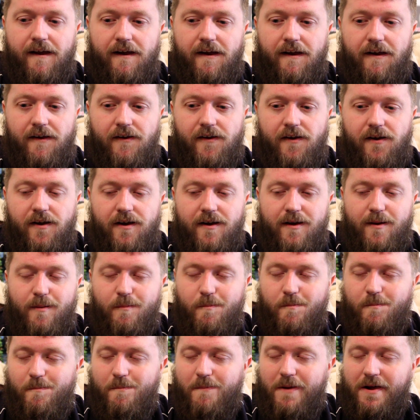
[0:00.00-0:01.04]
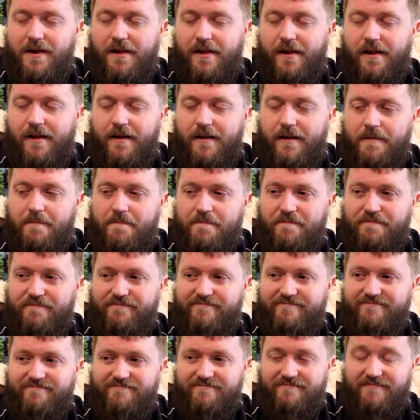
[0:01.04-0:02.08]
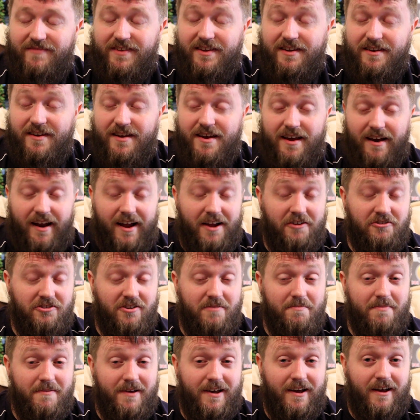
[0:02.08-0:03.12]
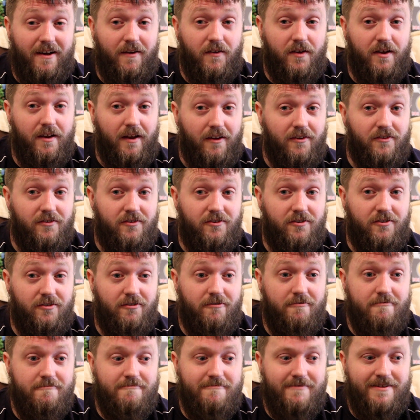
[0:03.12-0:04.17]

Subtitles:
And yeah, that's about it.